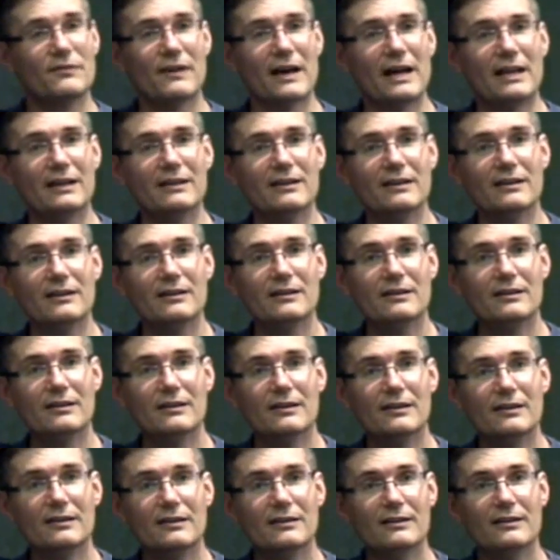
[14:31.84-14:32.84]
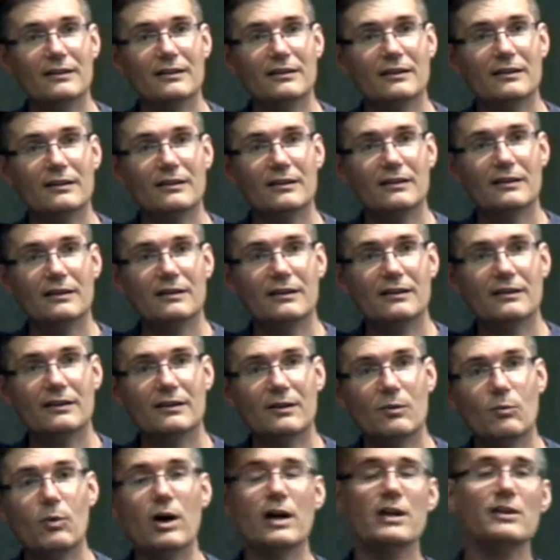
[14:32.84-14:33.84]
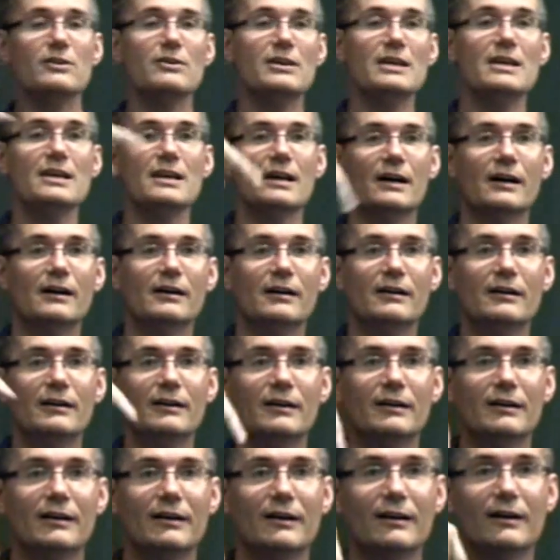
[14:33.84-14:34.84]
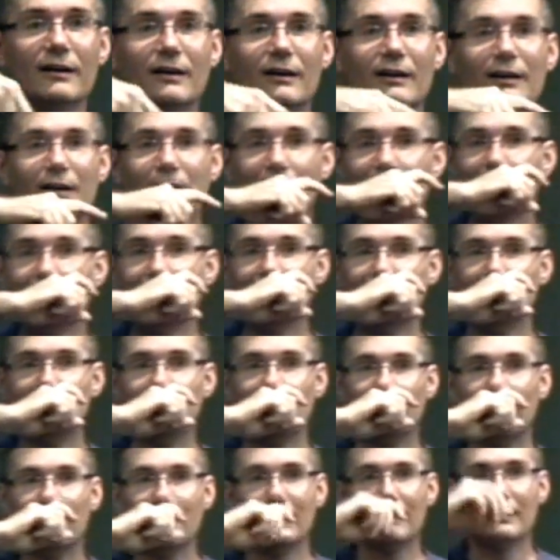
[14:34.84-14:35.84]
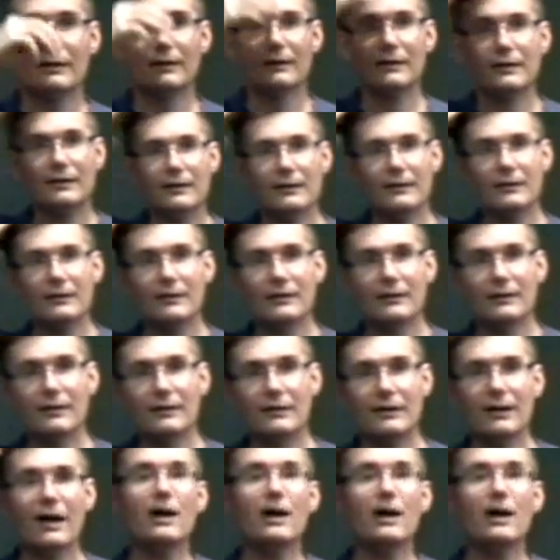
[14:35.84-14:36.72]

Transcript: for fun? Why are you here? Oh, um, I was going to say after.